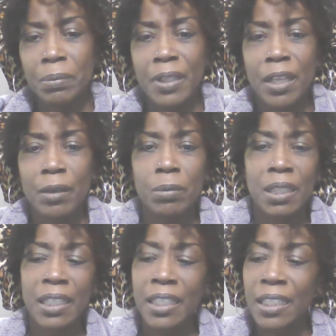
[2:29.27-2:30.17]
and help
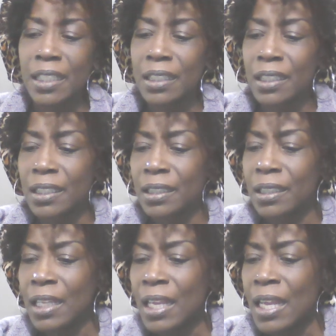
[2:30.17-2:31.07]
clean and
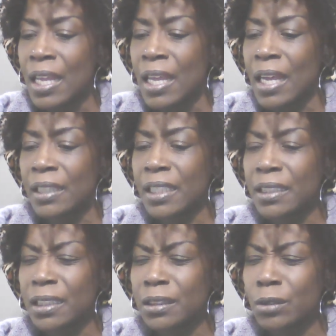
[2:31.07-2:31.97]
I think
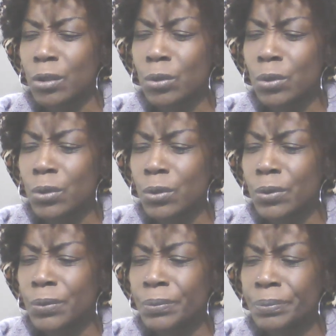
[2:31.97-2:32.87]
that's cool.